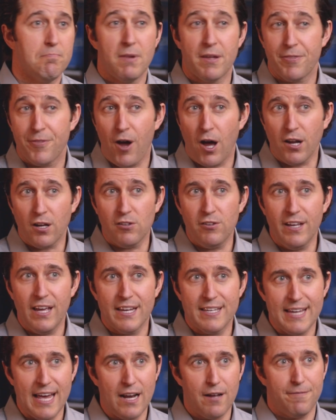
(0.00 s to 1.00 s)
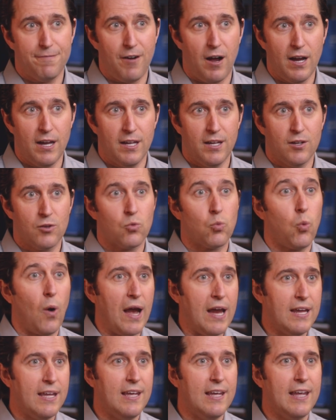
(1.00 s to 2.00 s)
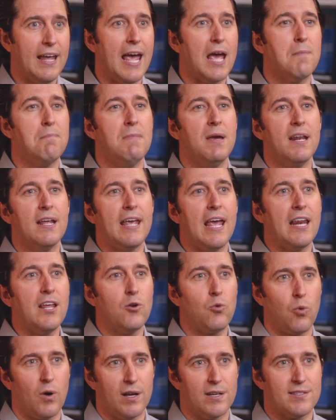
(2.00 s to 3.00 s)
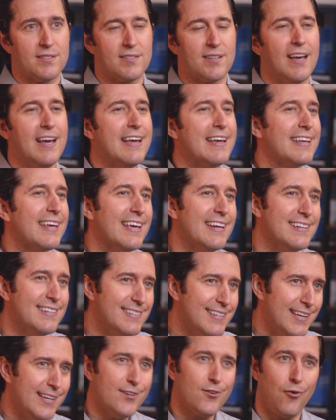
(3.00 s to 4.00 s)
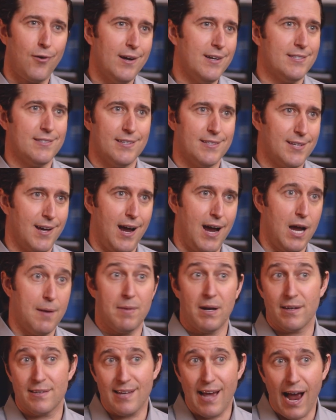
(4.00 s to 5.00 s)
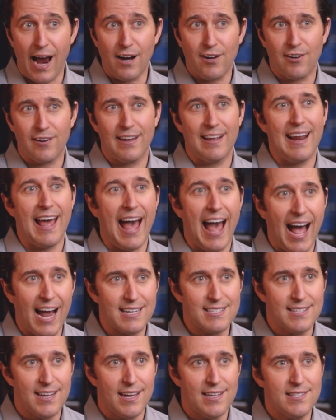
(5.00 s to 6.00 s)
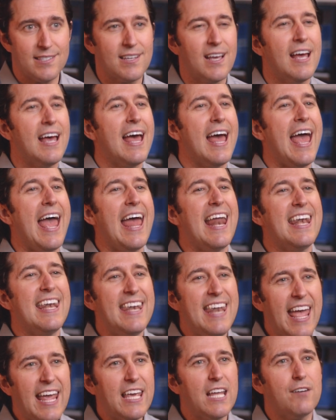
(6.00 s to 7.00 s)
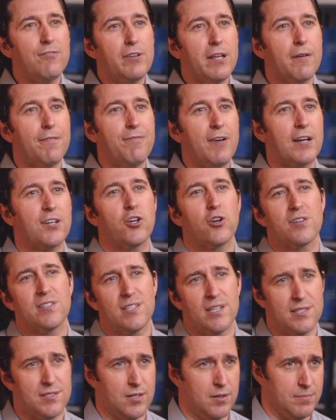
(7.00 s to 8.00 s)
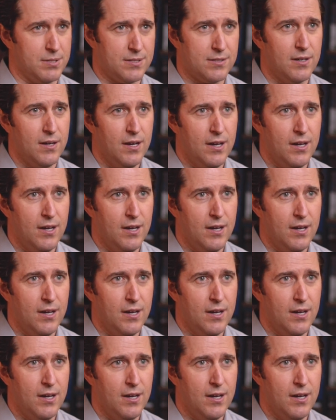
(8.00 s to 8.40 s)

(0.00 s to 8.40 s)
Methodically identifying, ranking, and mitigating risks can decrease the time an attacker can access and negatively affect your systems.